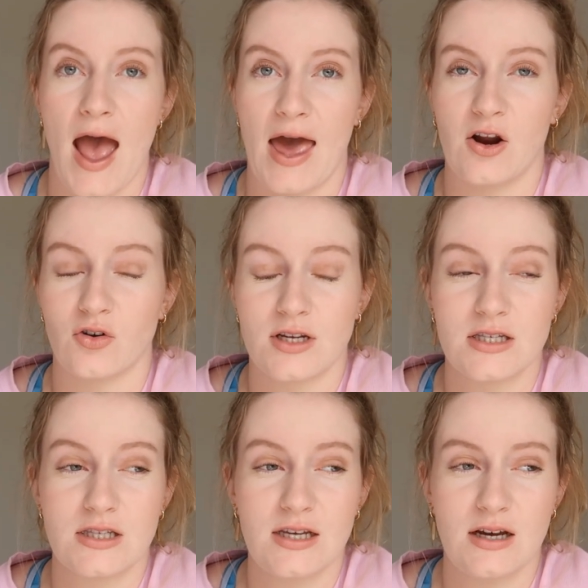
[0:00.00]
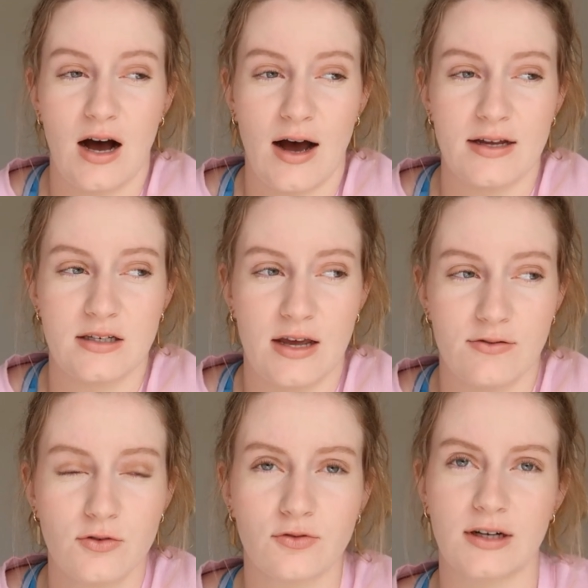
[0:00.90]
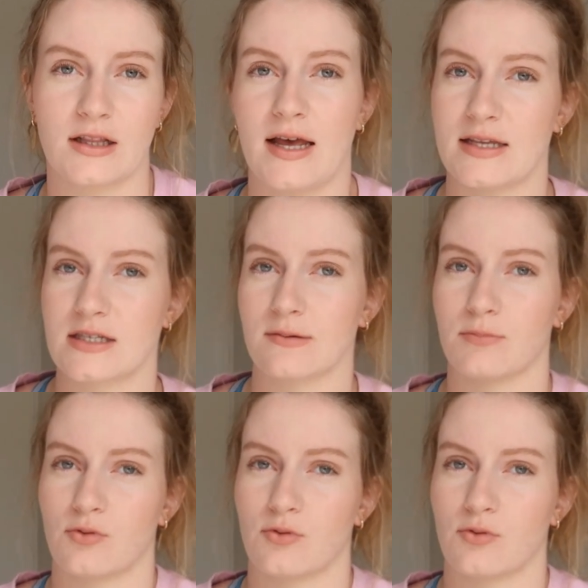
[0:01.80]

And honestly, I had never realized